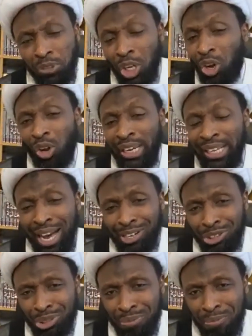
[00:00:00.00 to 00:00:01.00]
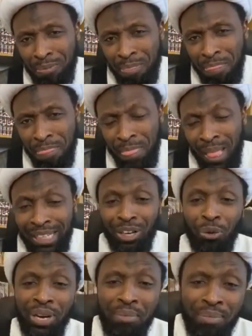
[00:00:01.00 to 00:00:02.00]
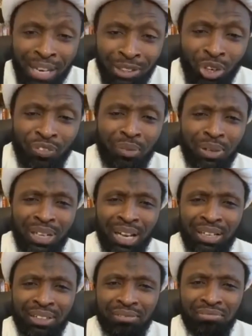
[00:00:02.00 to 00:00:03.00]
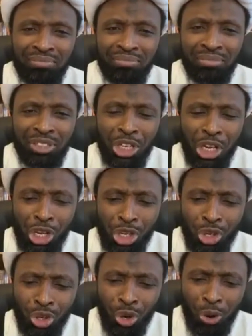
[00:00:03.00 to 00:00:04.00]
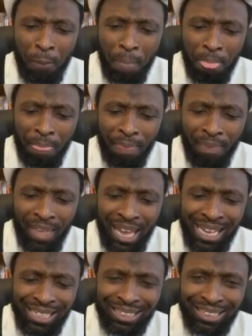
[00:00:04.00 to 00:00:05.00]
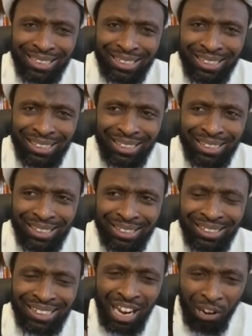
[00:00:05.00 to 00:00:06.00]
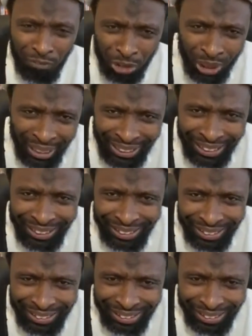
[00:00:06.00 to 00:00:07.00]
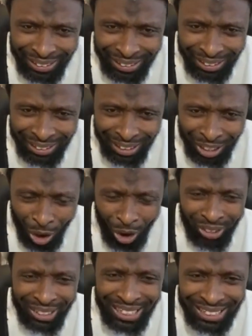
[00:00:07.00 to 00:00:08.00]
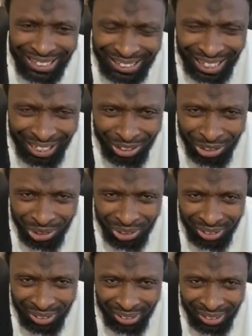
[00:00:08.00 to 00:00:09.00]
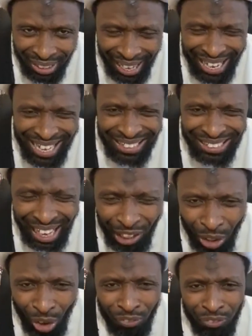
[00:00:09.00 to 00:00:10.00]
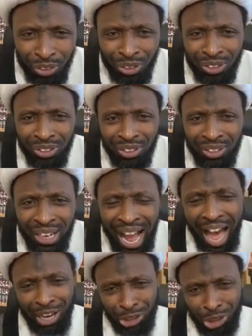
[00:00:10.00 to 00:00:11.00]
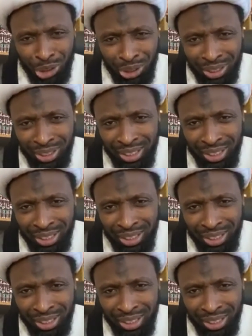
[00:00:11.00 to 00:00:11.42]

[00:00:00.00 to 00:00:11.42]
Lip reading: Not only that, the holy month of Ramadan, you know, is self-training on resistance against unlawful acts.